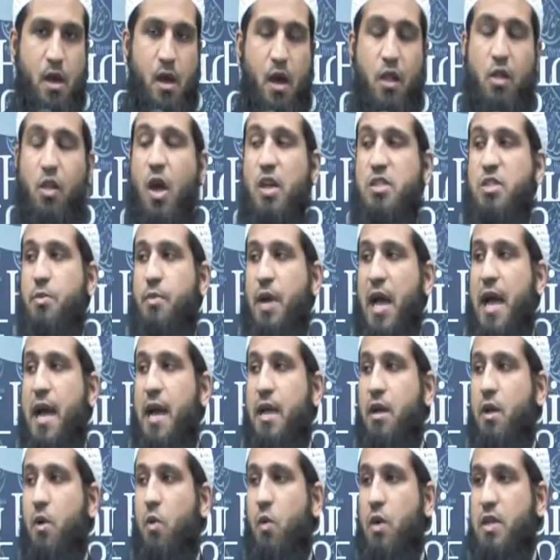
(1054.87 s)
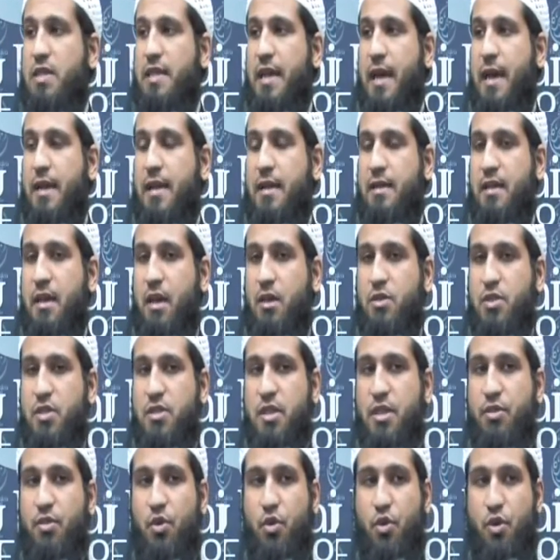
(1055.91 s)
Allah subhanahu wa ta'ala tells
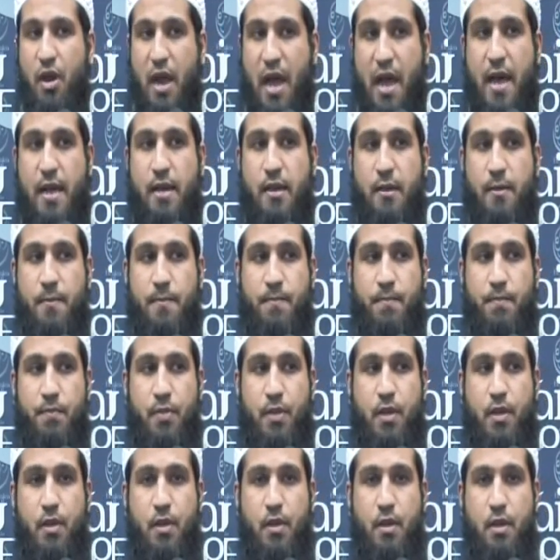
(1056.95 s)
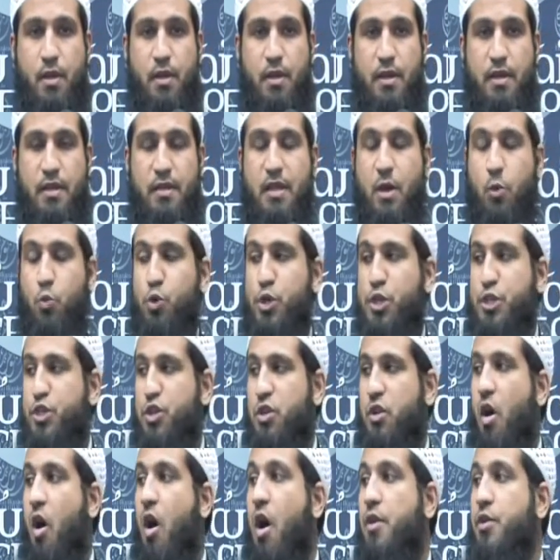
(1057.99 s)
us in the Quran that we
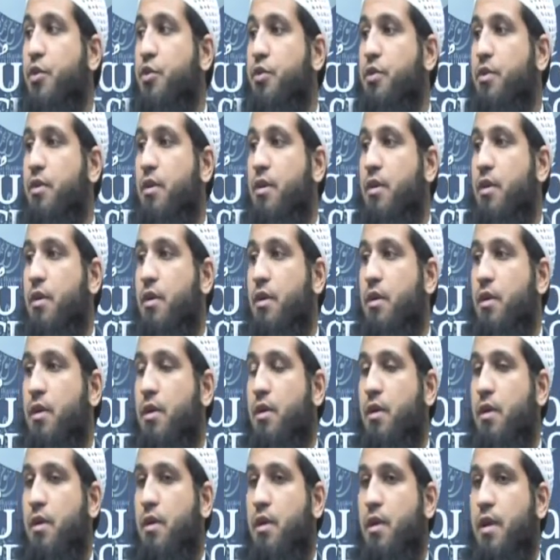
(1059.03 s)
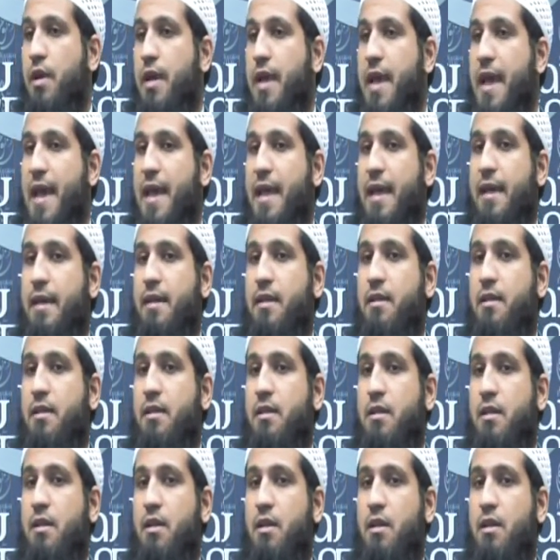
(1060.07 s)
should honor
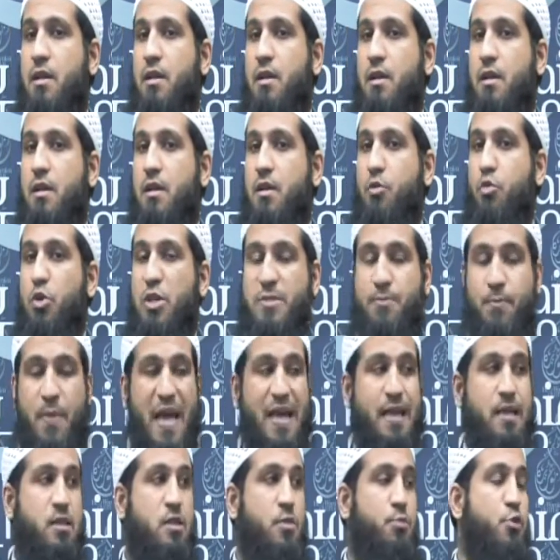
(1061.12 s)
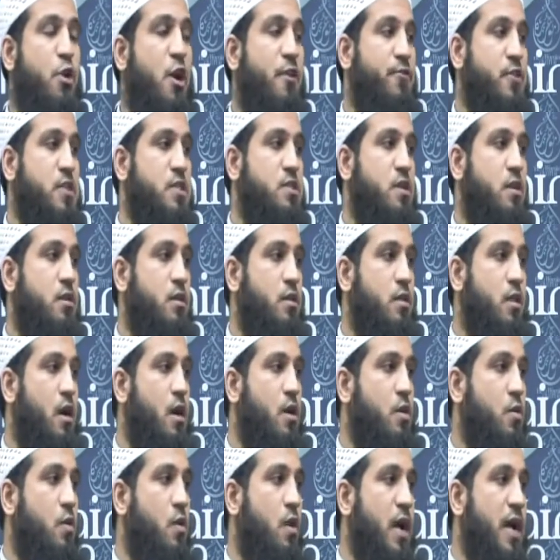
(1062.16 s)
and respect the Prophet
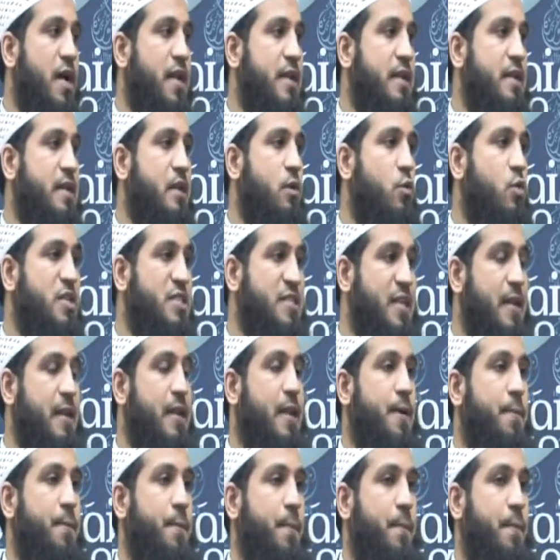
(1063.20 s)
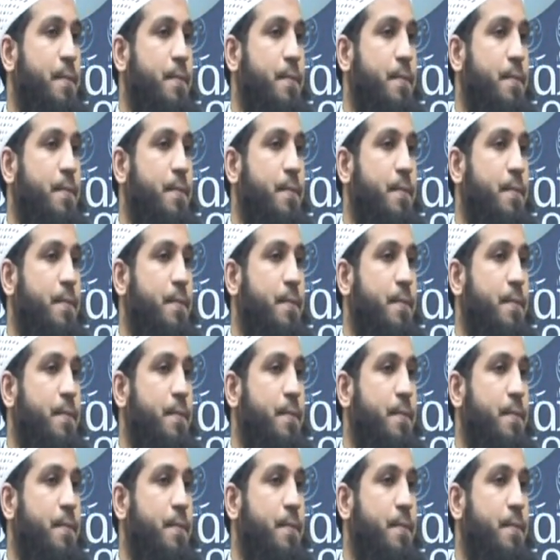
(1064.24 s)
sallallahu alaihi wasallam.